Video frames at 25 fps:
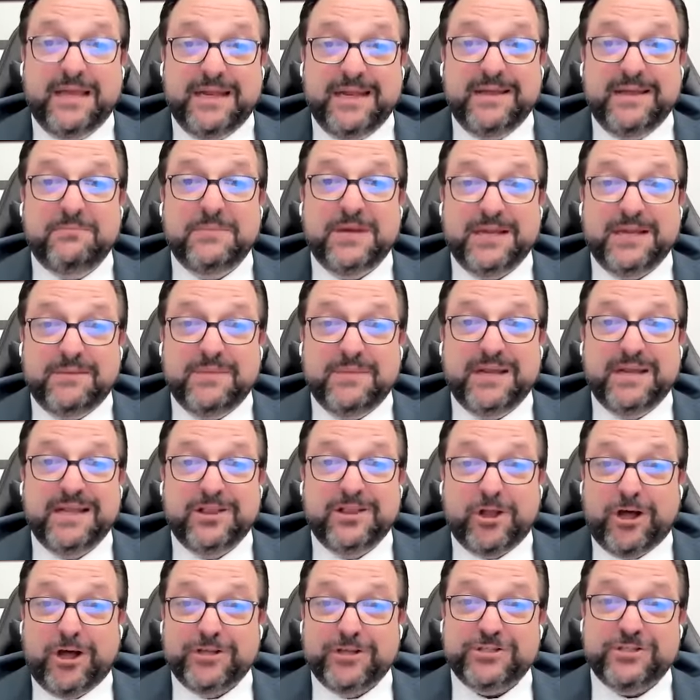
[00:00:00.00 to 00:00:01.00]
many, many,
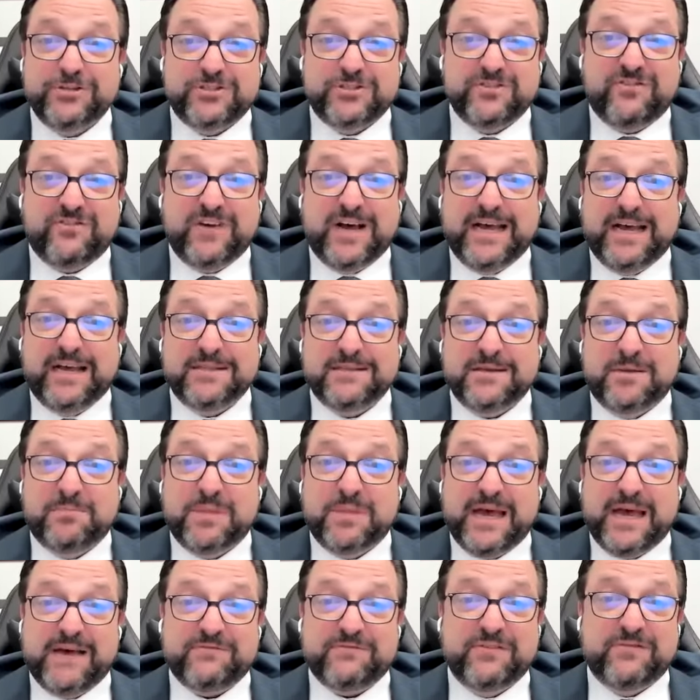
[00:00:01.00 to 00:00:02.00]
many lawsuits filed
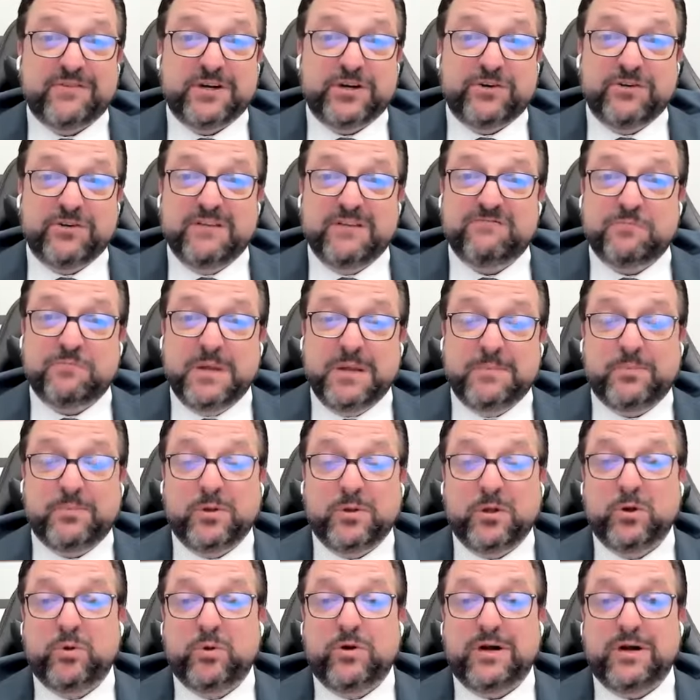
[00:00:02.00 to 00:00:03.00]
on behalf of aggrieved
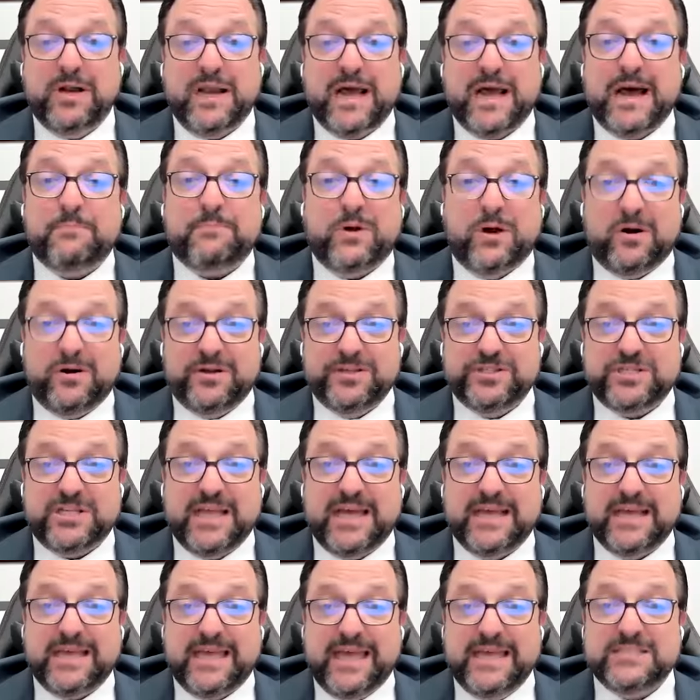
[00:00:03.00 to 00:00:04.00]
people who are not
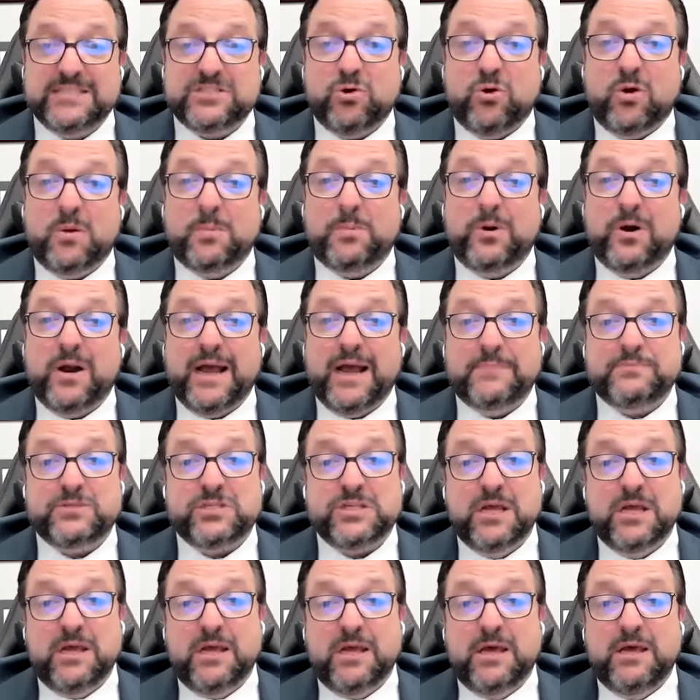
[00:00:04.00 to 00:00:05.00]
parties to that case, or
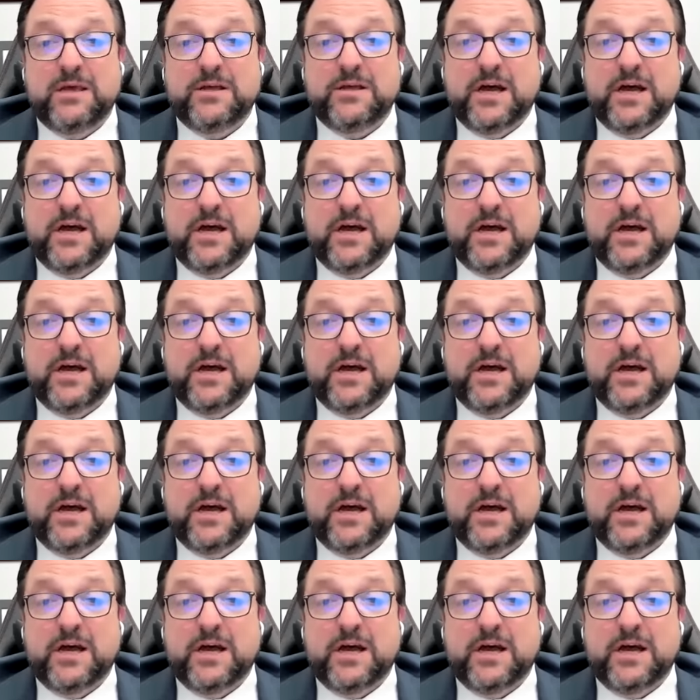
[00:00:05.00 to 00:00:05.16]
perhaps